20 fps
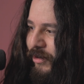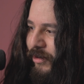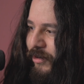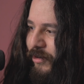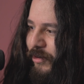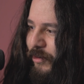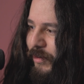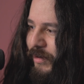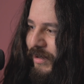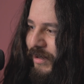
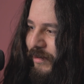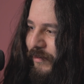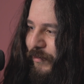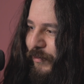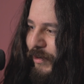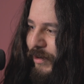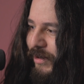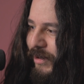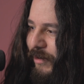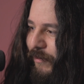You know what's
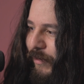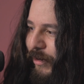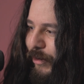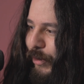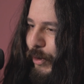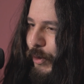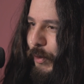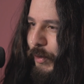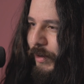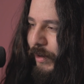one thing
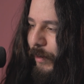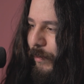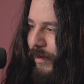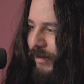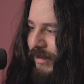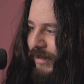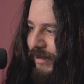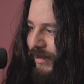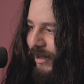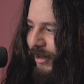very interesting about
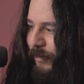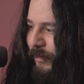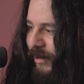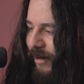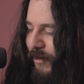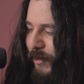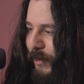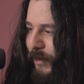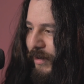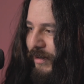this game that I
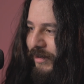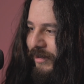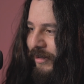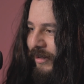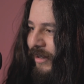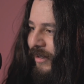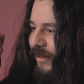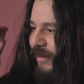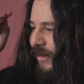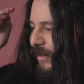noticed
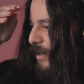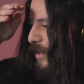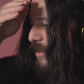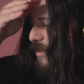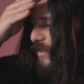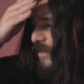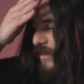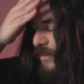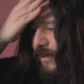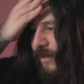
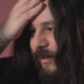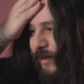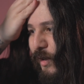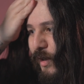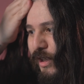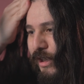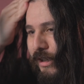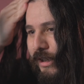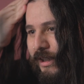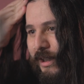is the
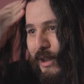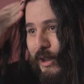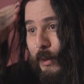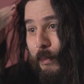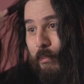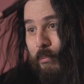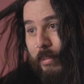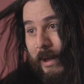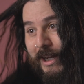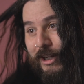
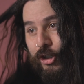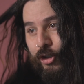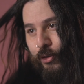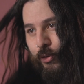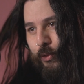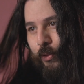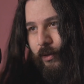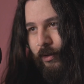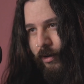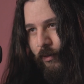
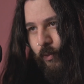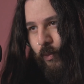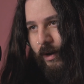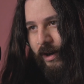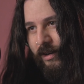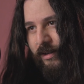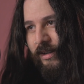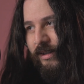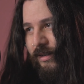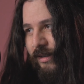spatial
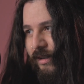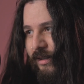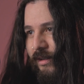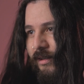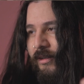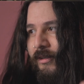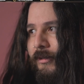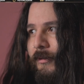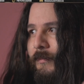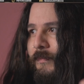awareness,
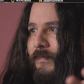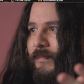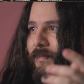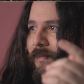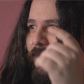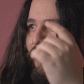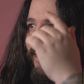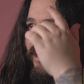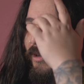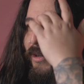
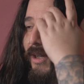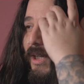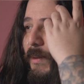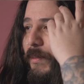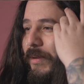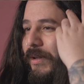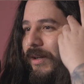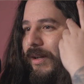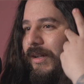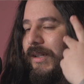
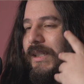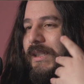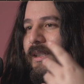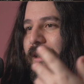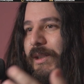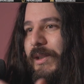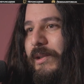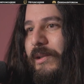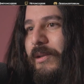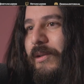
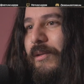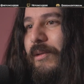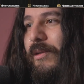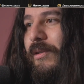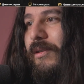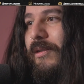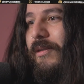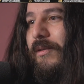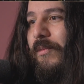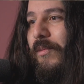because
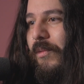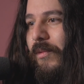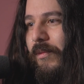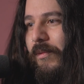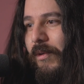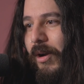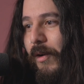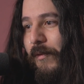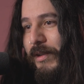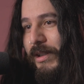
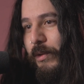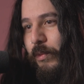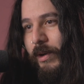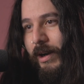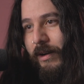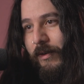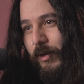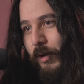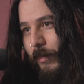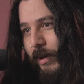obviously what
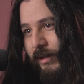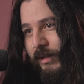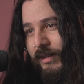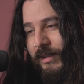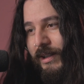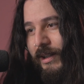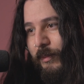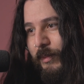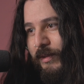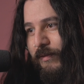I know about this
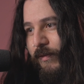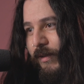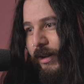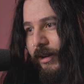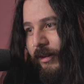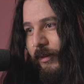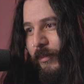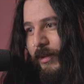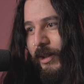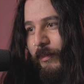game is
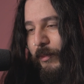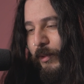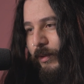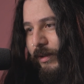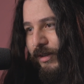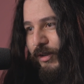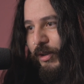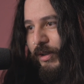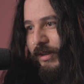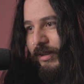very minimal.
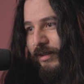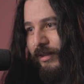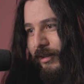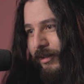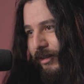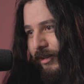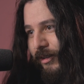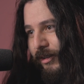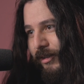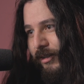It's just,
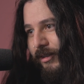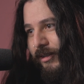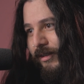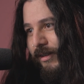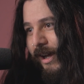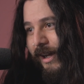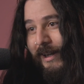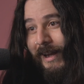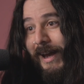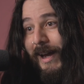
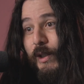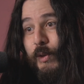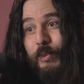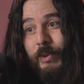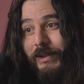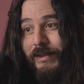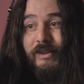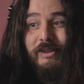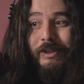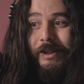and it has
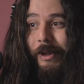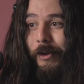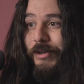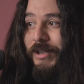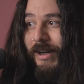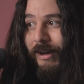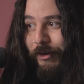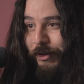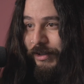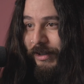been the
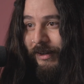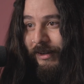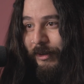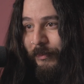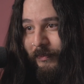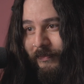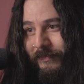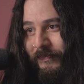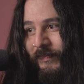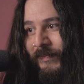entire
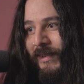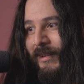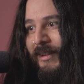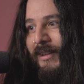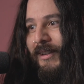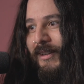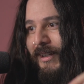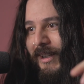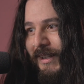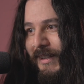time,
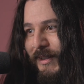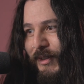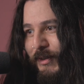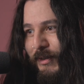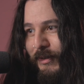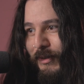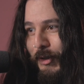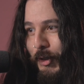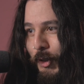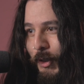is
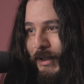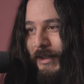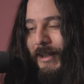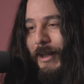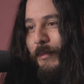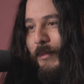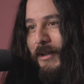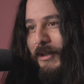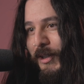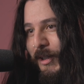this
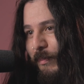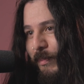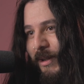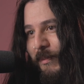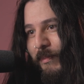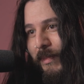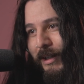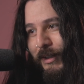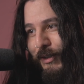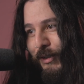image has
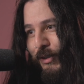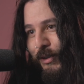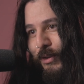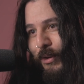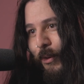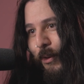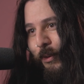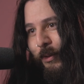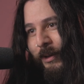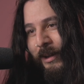been my
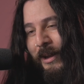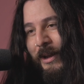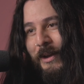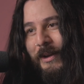sole